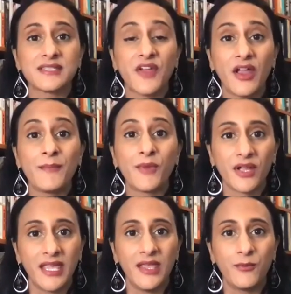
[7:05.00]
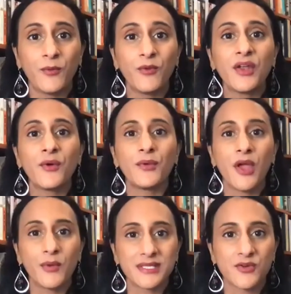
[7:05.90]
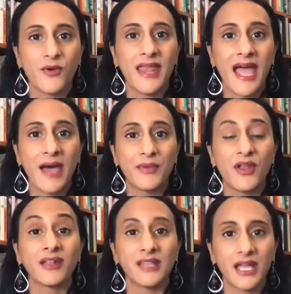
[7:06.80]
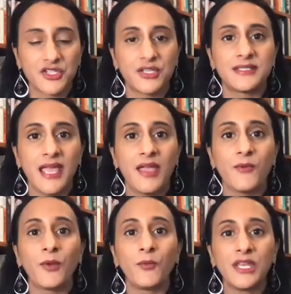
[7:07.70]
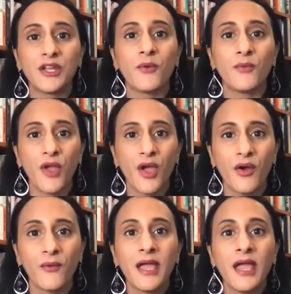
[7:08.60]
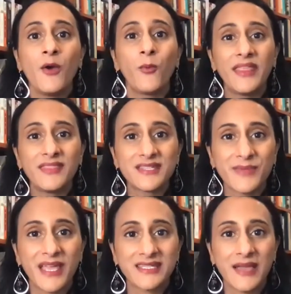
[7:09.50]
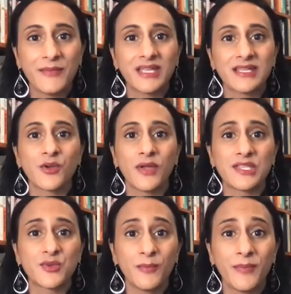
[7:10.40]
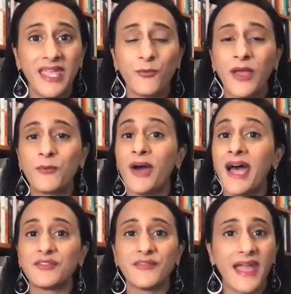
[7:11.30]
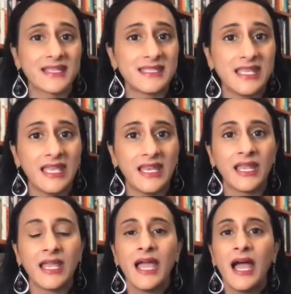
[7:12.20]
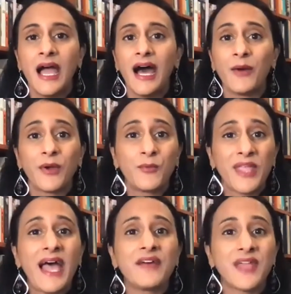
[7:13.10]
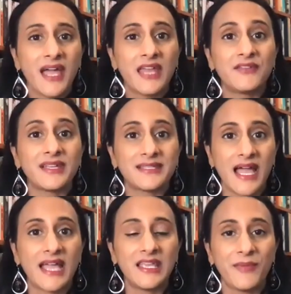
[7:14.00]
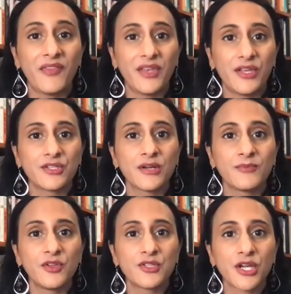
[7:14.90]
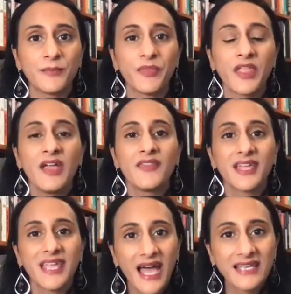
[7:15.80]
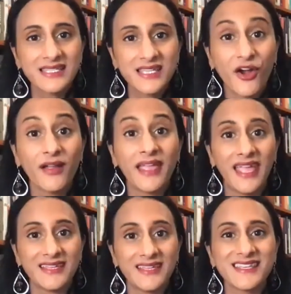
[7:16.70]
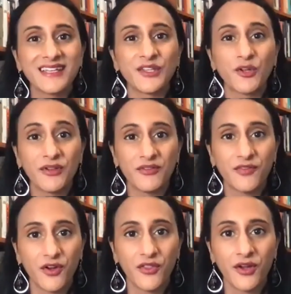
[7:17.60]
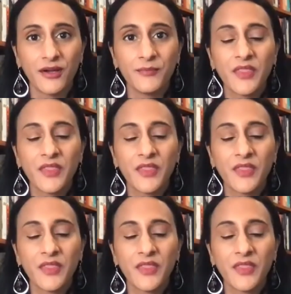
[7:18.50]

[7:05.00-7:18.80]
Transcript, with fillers: very murky, when we don't know what's going to happen on election day, when we don't know when this pandemic is going to abate, when we'll have a vaccine, uh, when we have that kind of anxiety about the near term future, that casting our gaze a little bit further,